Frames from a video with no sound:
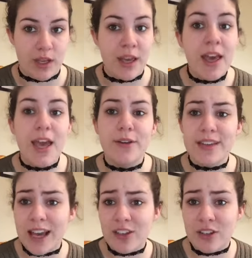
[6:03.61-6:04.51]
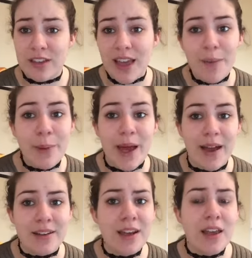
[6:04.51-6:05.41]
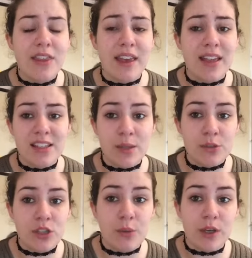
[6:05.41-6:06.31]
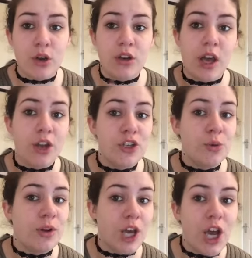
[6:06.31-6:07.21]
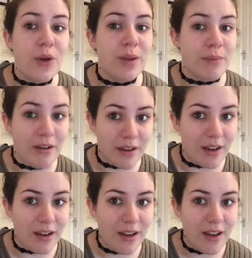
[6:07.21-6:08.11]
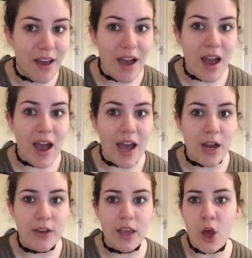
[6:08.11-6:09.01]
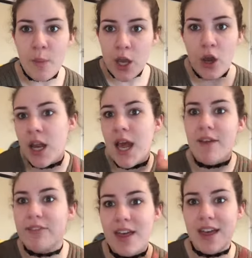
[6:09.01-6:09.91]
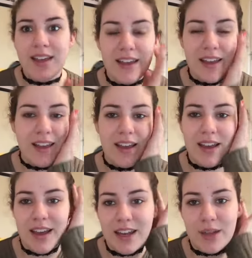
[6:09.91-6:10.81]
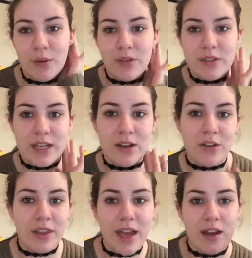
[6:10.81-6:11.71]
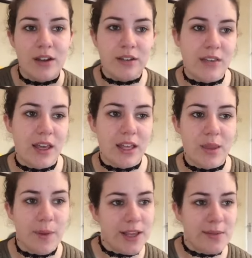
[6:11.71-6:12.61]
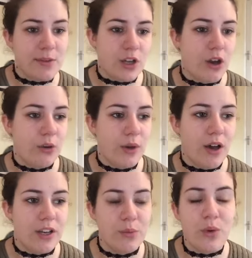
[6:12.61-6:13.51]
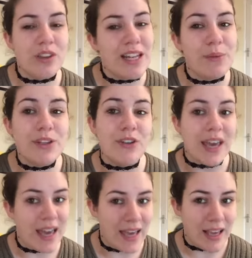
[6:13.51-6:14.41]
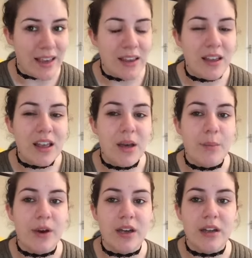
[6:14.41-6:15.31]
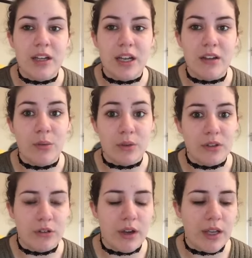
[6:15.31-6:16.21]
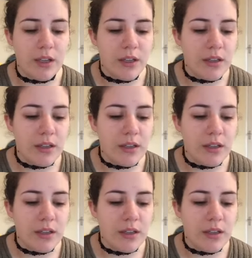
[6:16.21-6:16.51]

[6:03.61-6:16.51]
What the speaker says: It was actually that bad that it ended up showing on 90210 in America. And I was like, oh my god, I have that. And then obviously on there it looks like the best mascara in the world. It was okay, but you know, it wasn't great.